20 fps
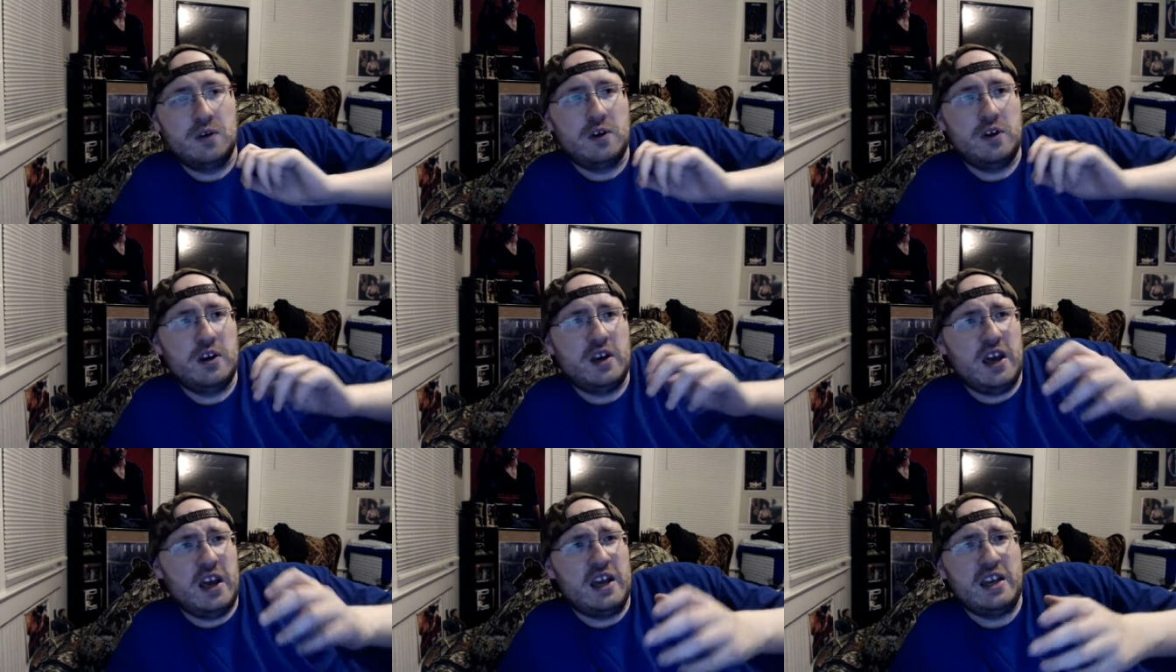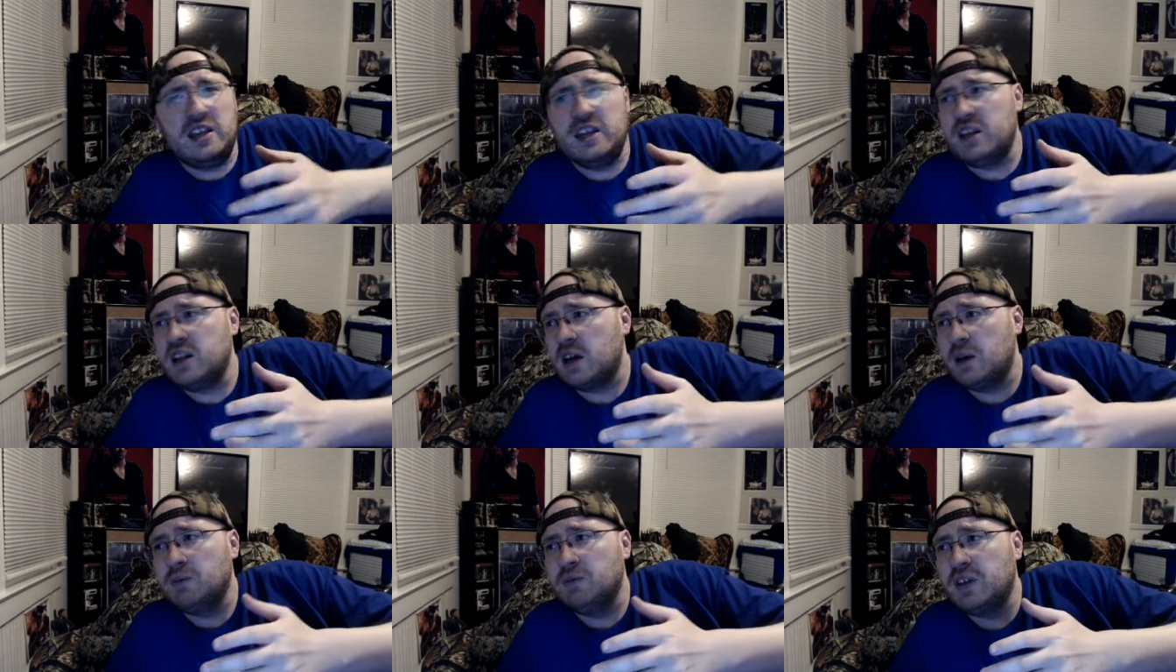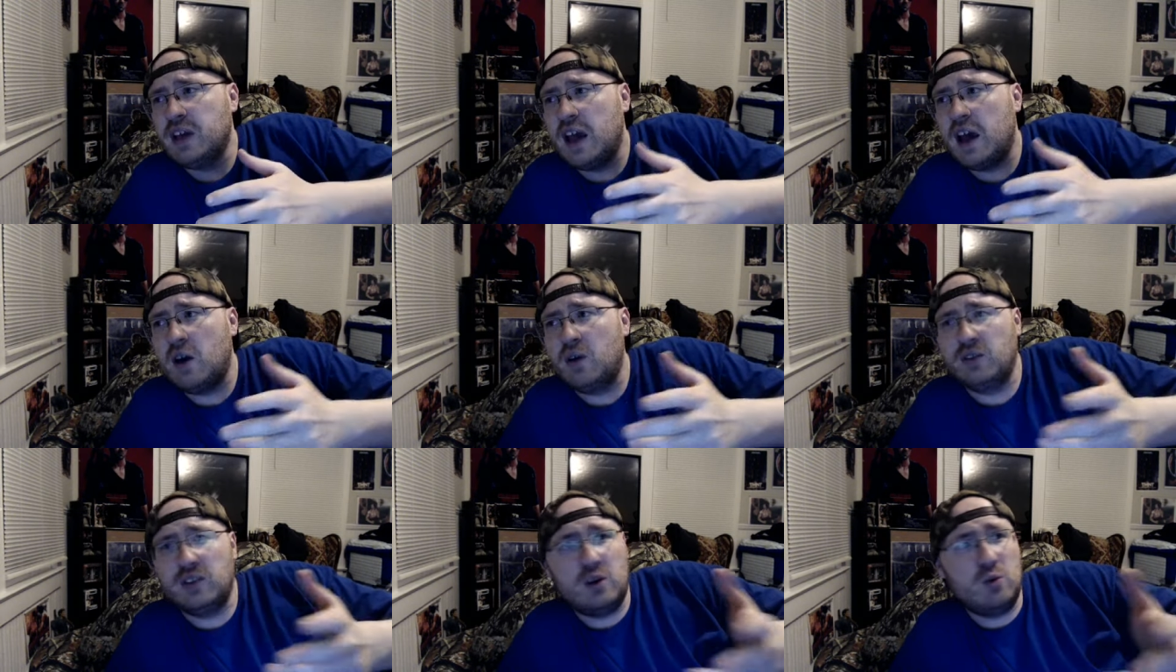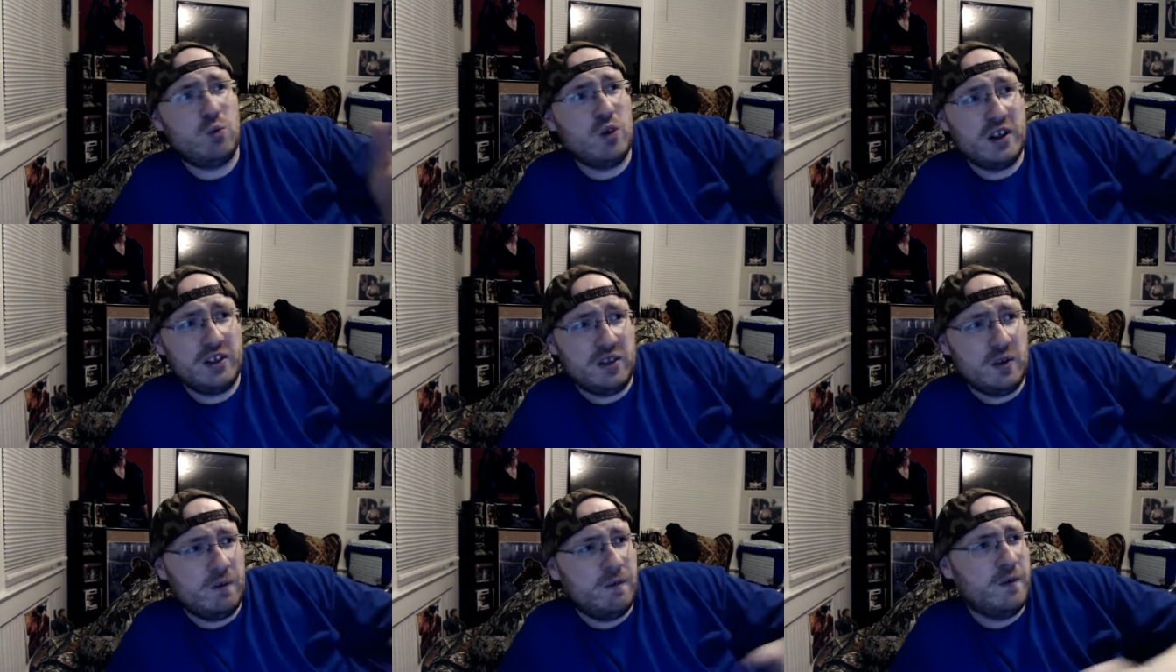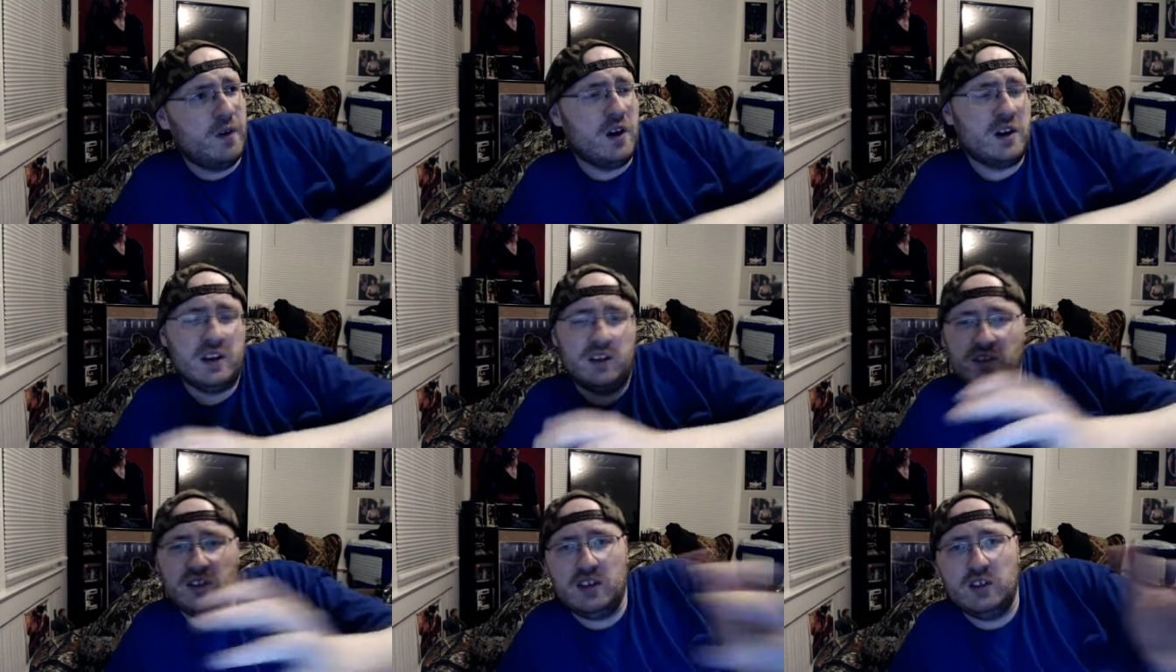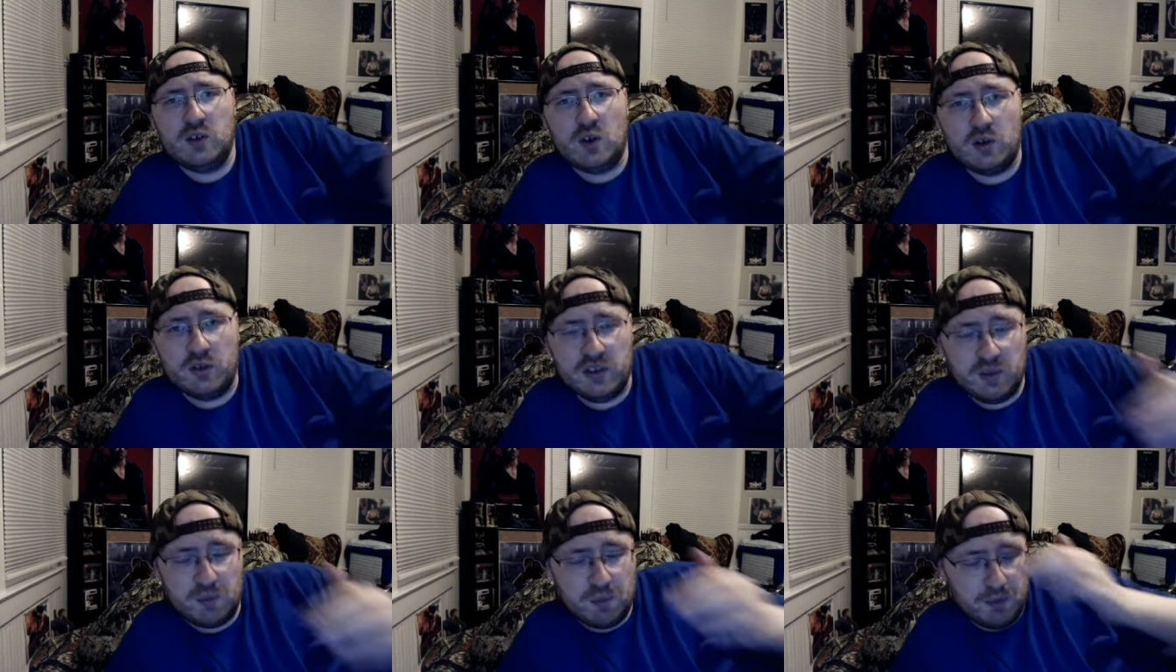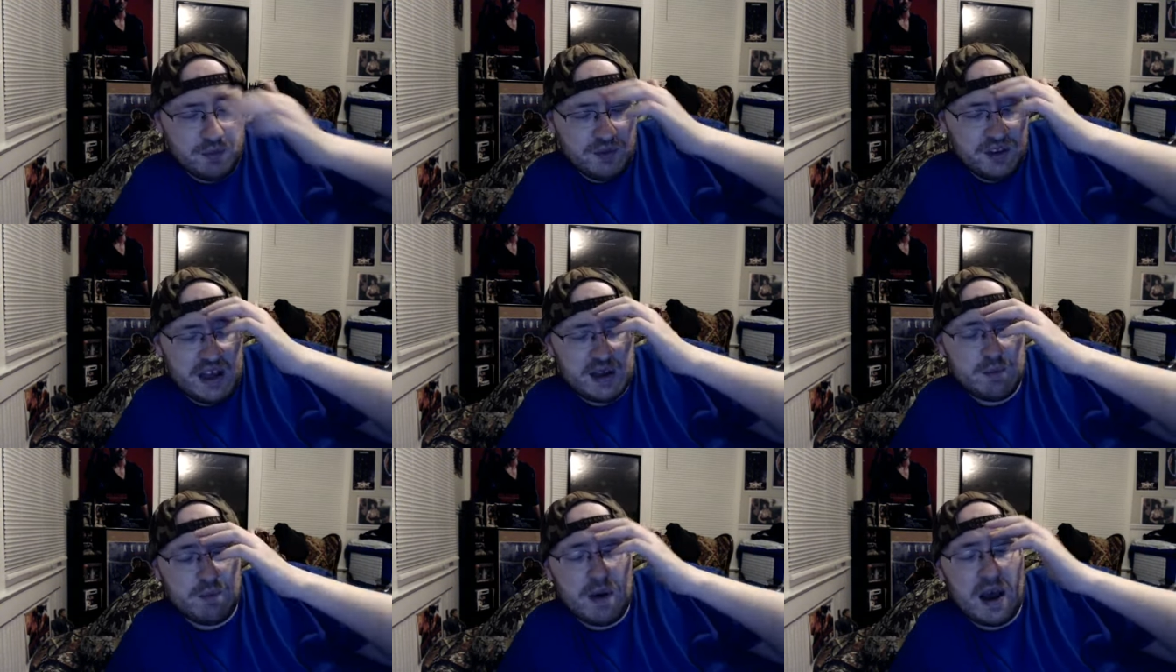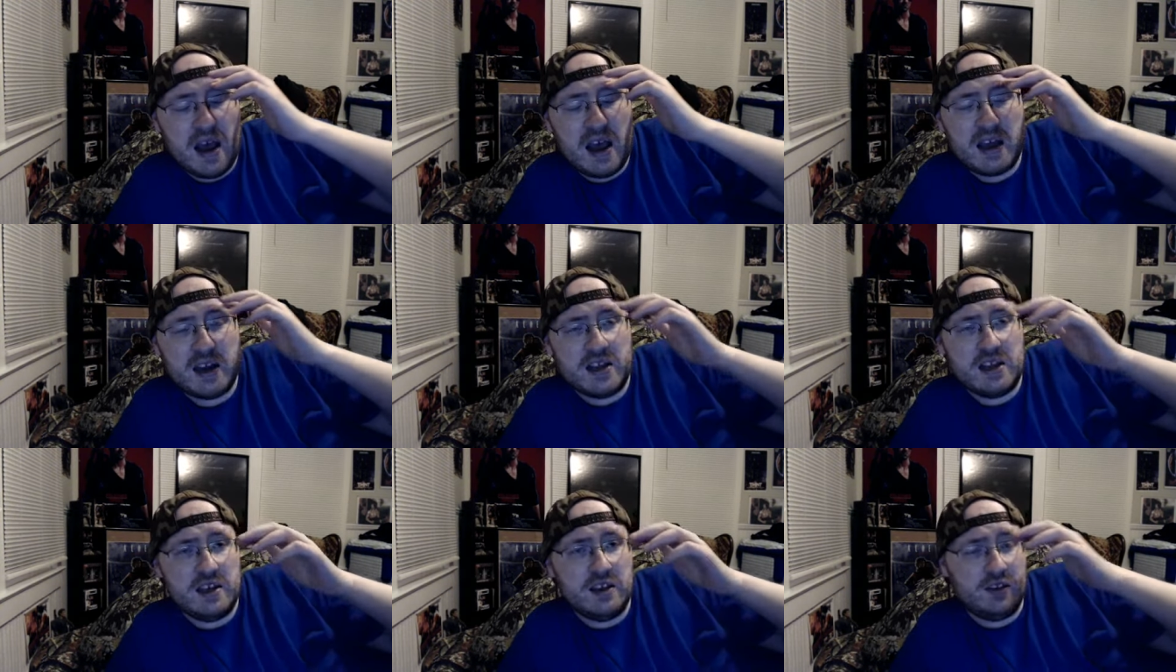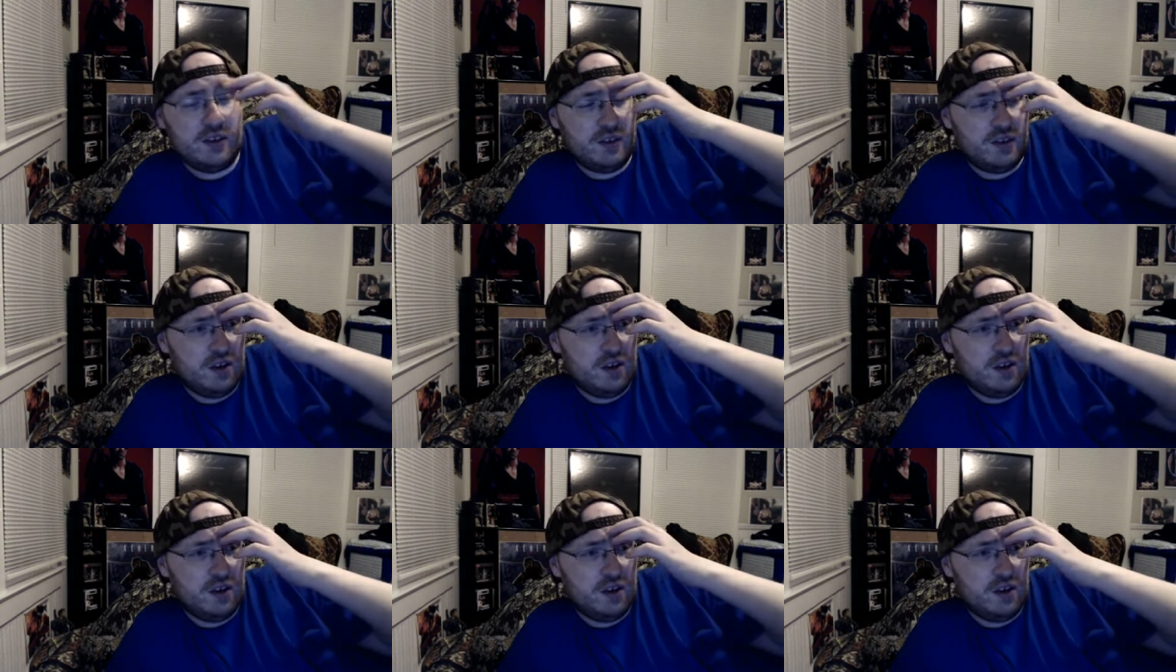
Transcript: And he comes out and is like, what the fuck? He sees all these dead bodies.